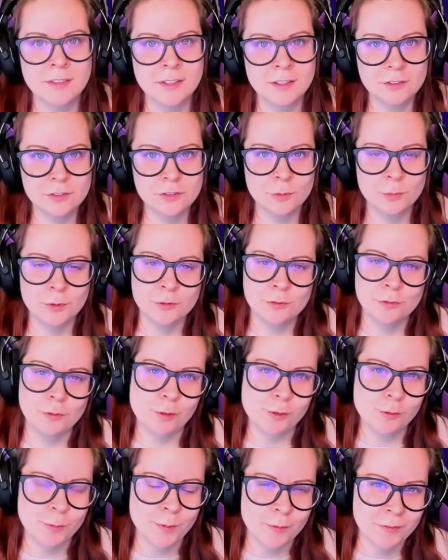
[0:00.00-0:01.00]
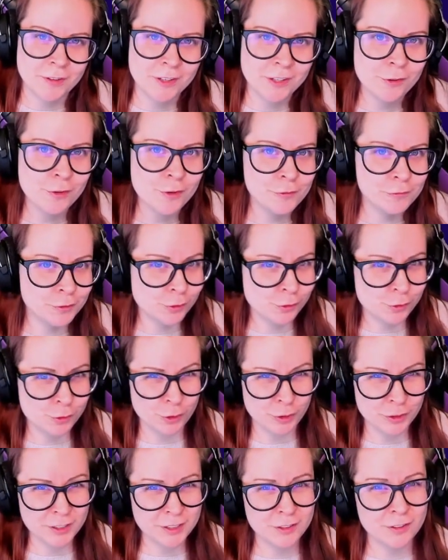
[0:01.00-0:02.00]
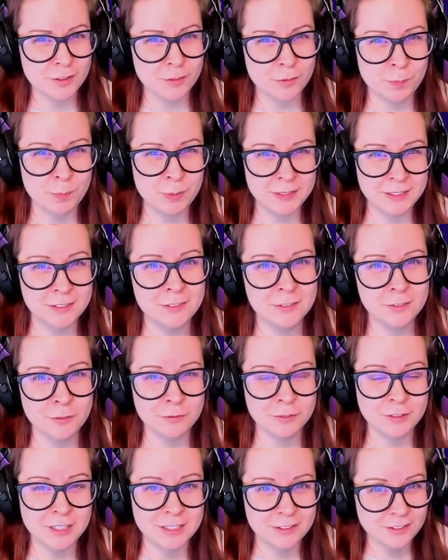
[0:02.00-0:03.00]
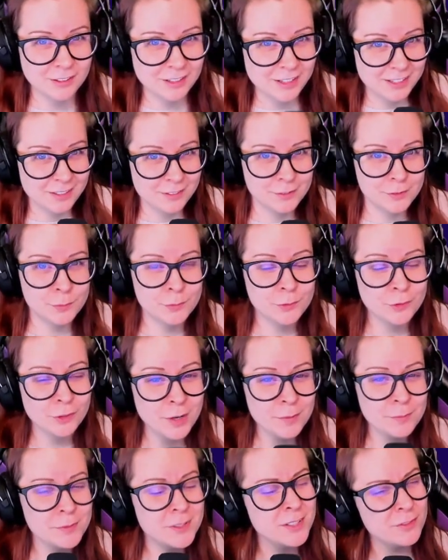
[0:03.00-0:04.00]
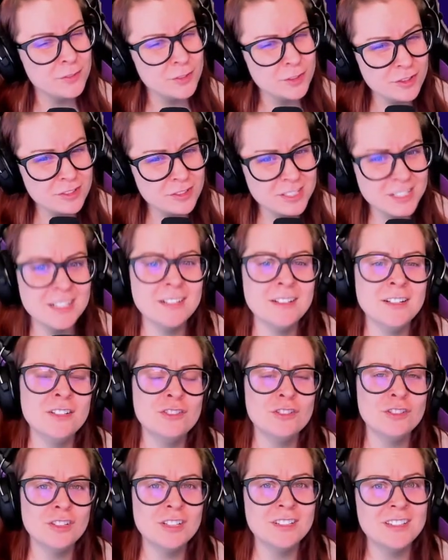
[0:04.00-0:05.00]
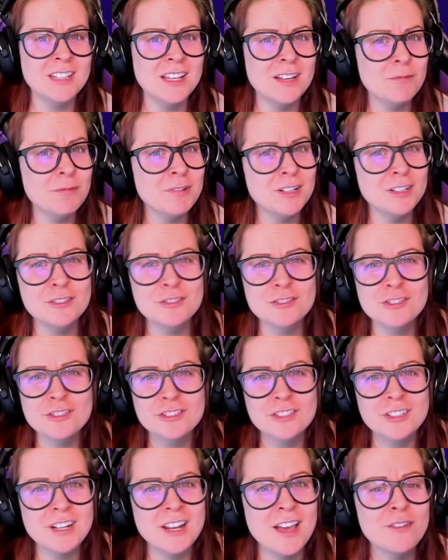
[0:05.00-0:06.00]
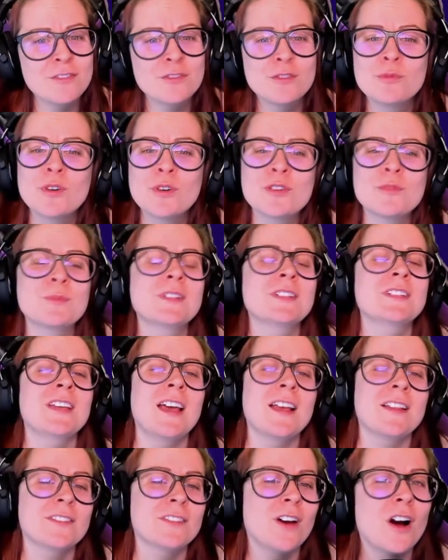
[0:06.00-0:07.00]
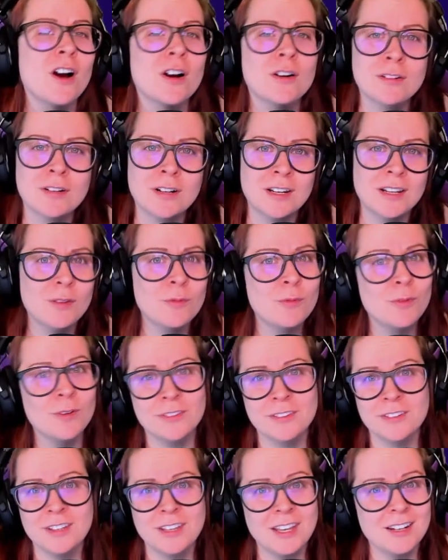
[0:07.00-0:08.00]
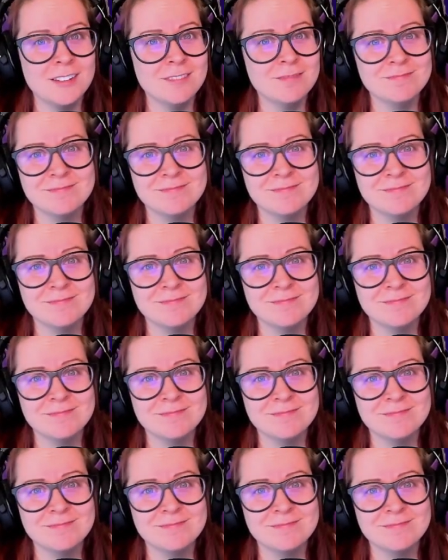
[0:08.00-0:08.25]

you so much for watching my video. If you enjoyed it, please don't forget to like and subscribe. And if you didn't enjoy it, then well, you're just gonna have to watch me dance awkwardly once again.